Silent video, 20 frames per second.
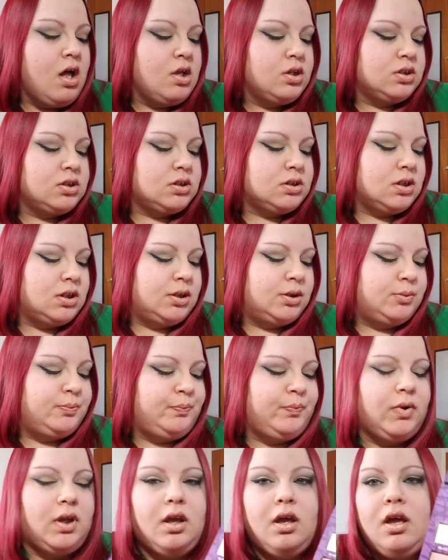So
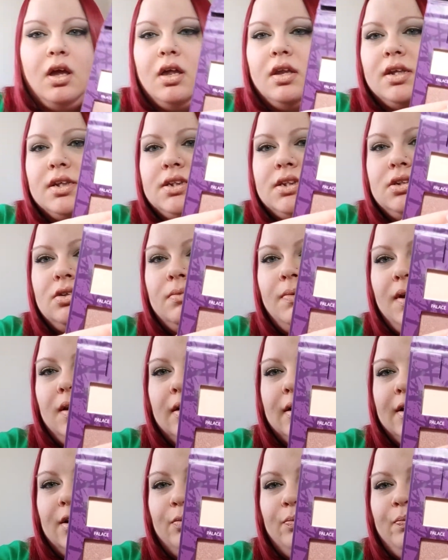this is on my
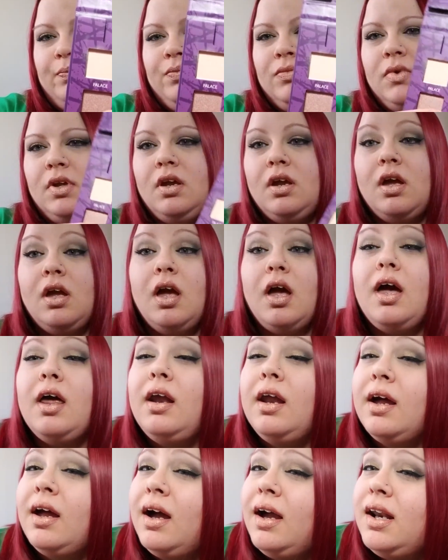lid, and
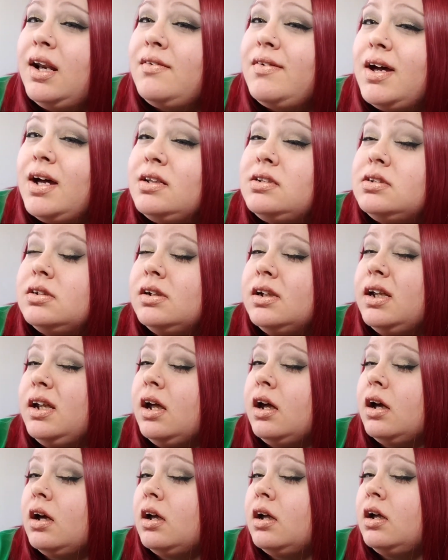I kind of had to
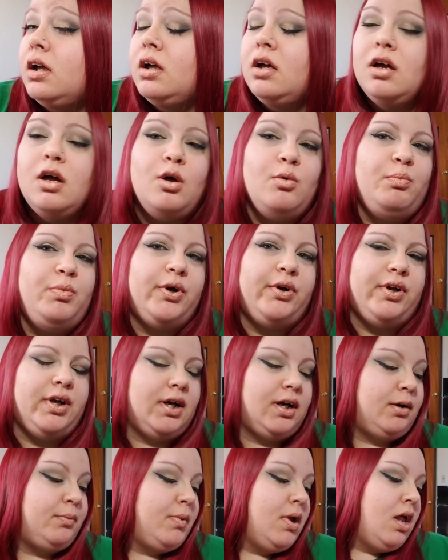like build it
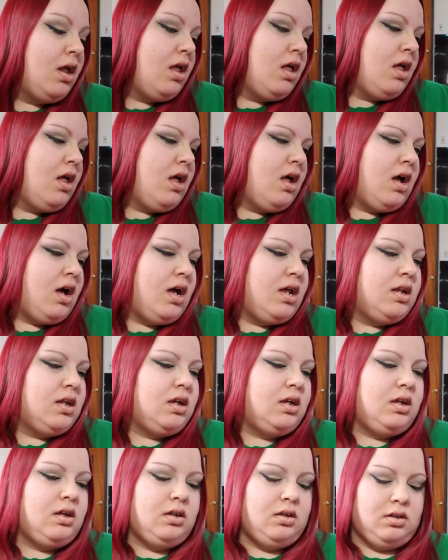up. And
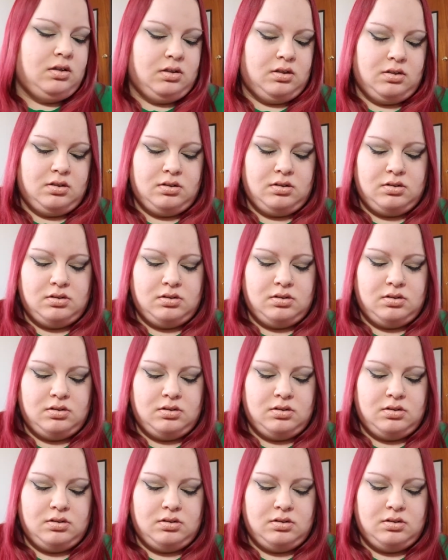then